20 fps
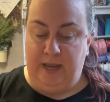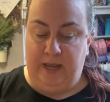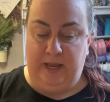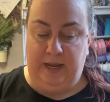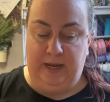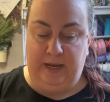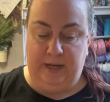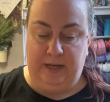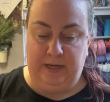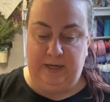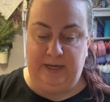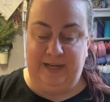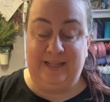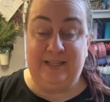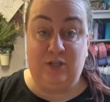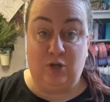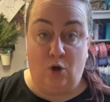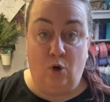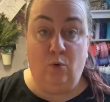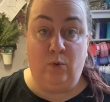And
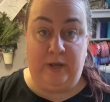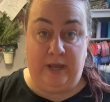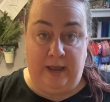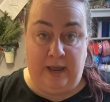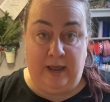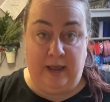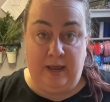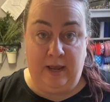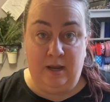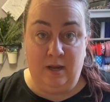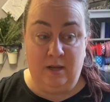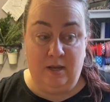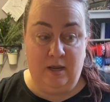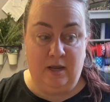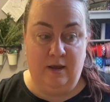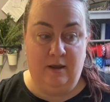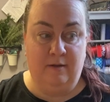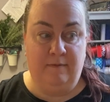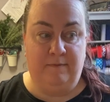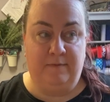it's okay
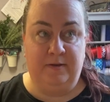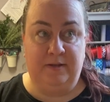if